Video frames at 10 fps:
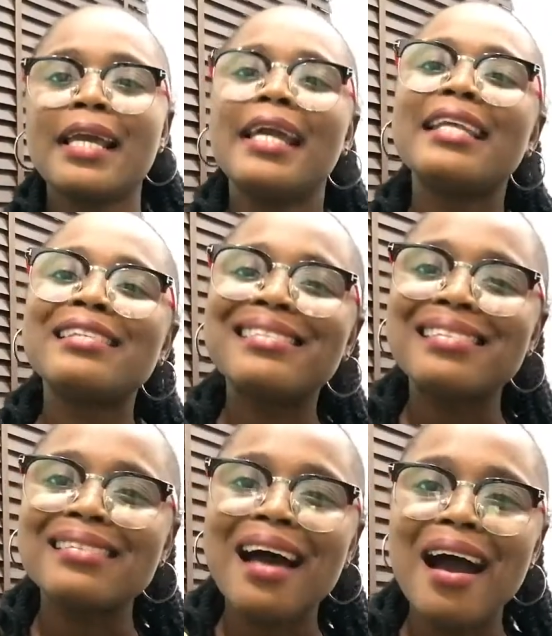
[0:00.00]
It
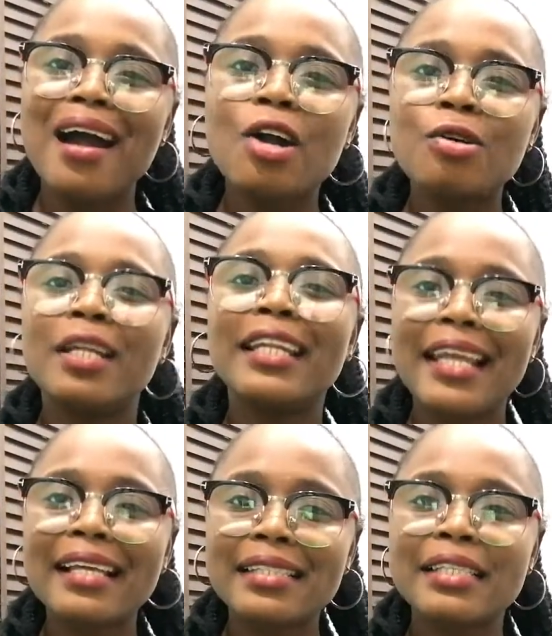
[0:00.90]
is our
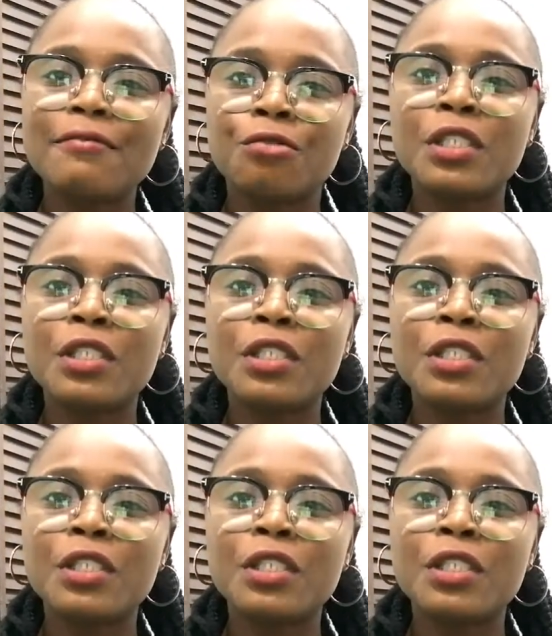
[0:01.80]
collective